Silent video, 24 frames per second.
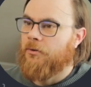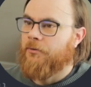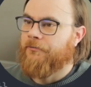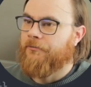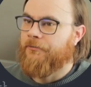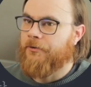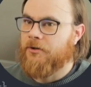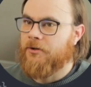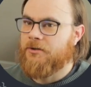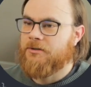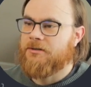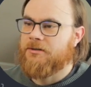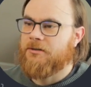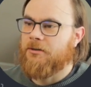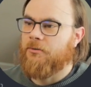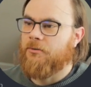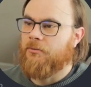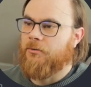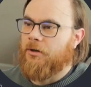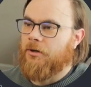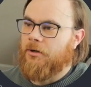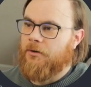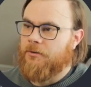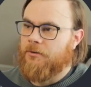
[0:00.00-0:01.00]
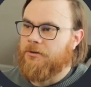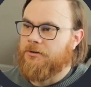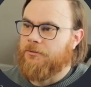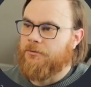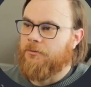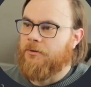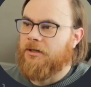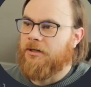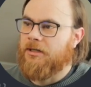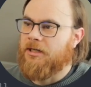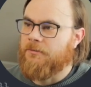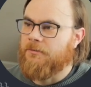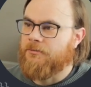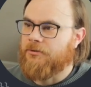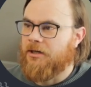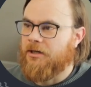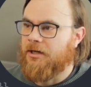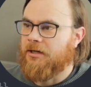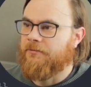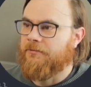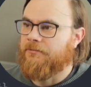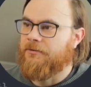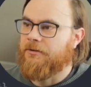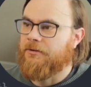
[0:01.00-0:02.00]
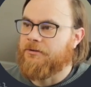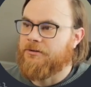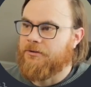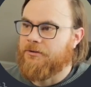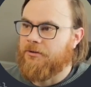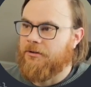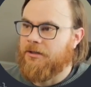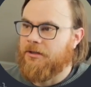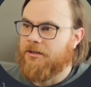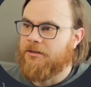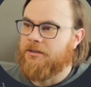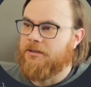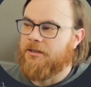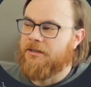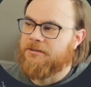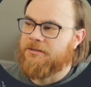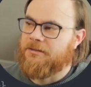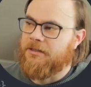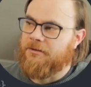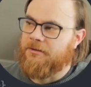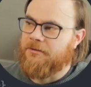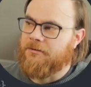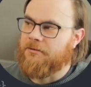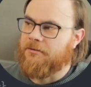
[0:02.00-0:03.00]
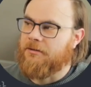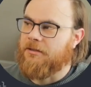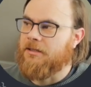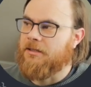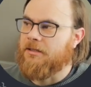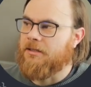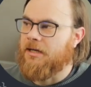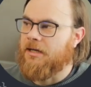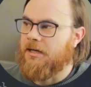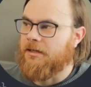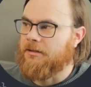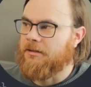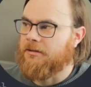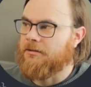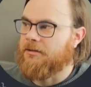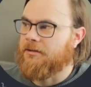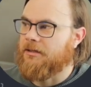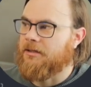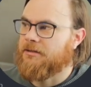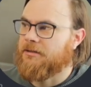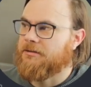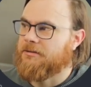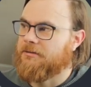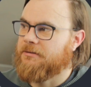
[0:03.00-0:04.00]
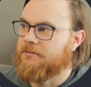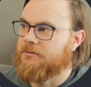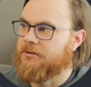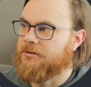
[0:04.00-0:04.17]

First, we're going to want to keep track of the start index and the end index.